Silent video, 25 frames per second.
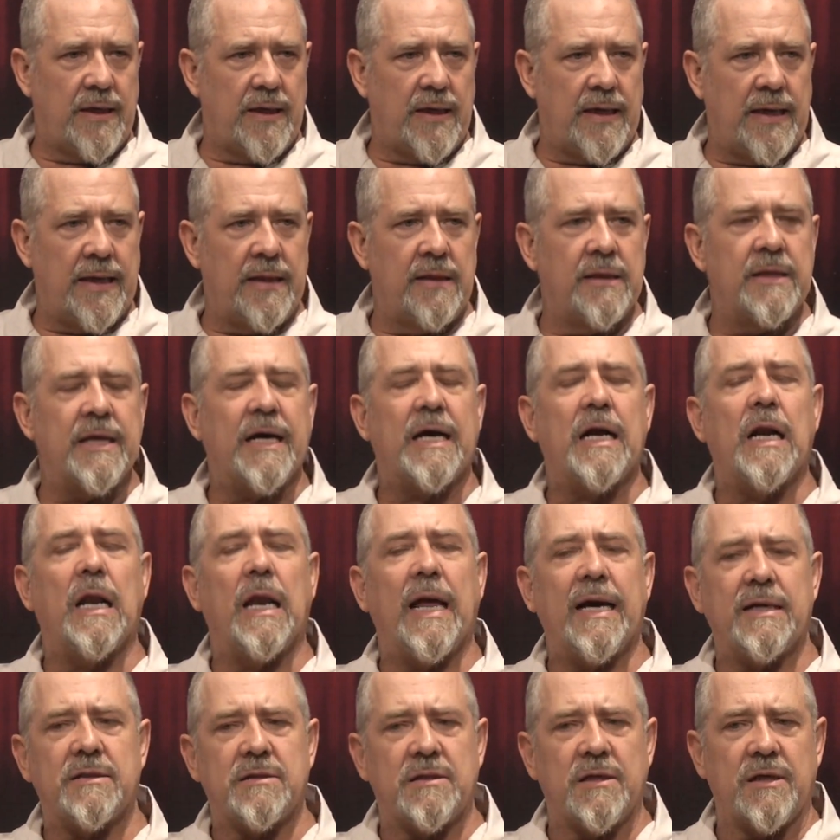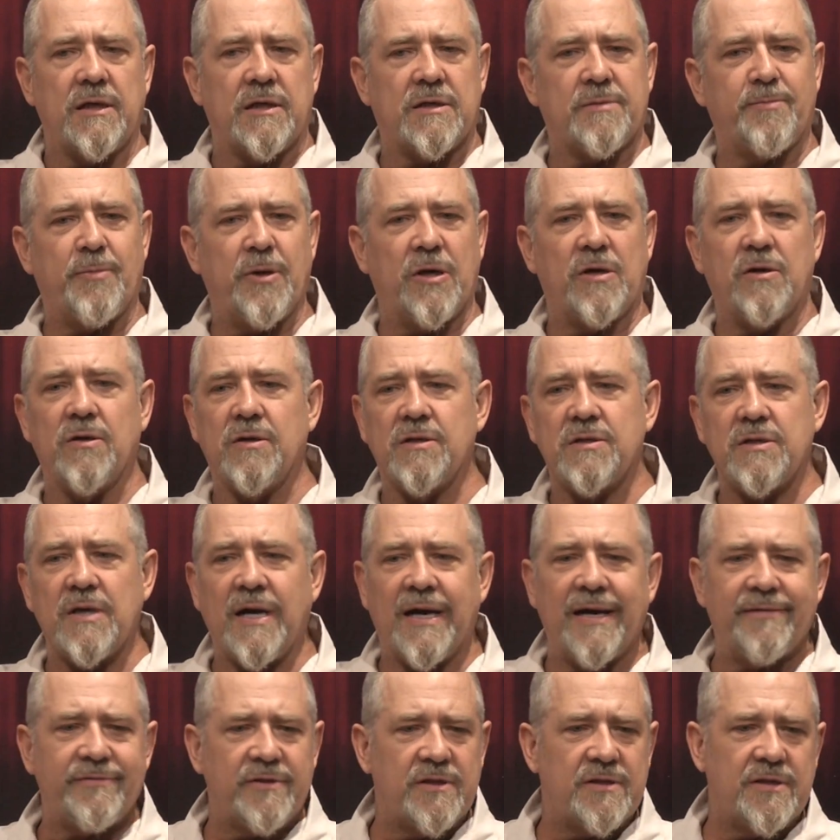in the classics, because I
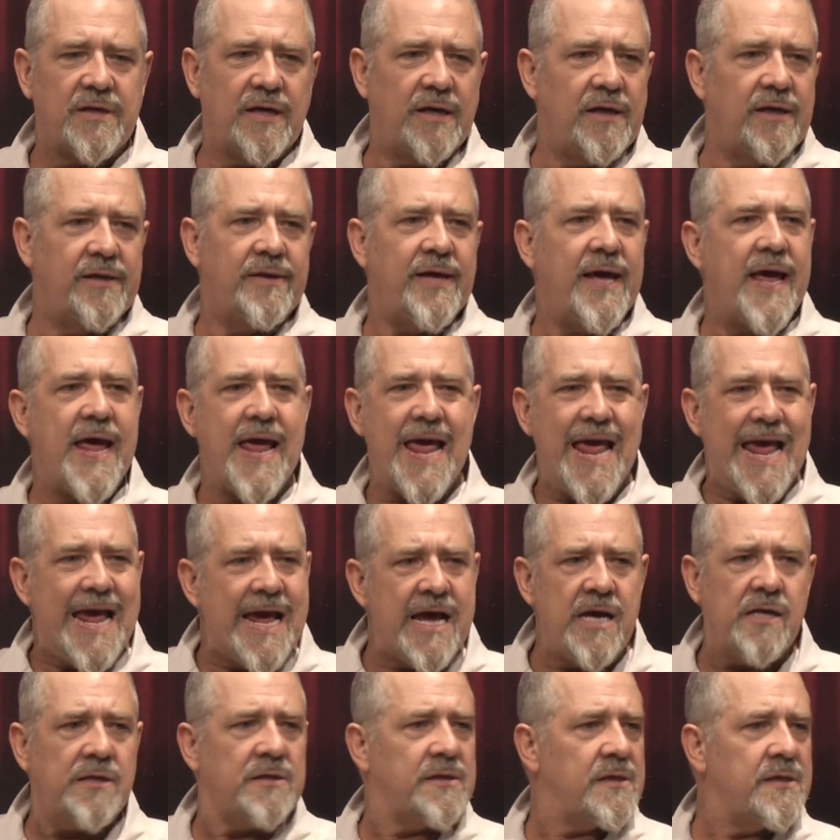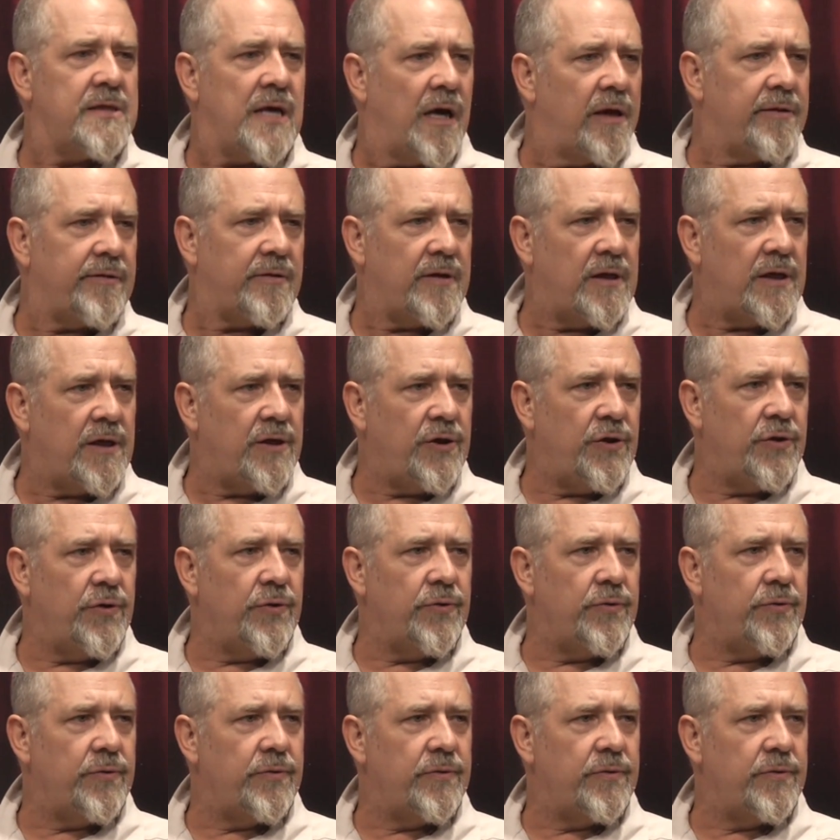have to tell you, there is nothing new.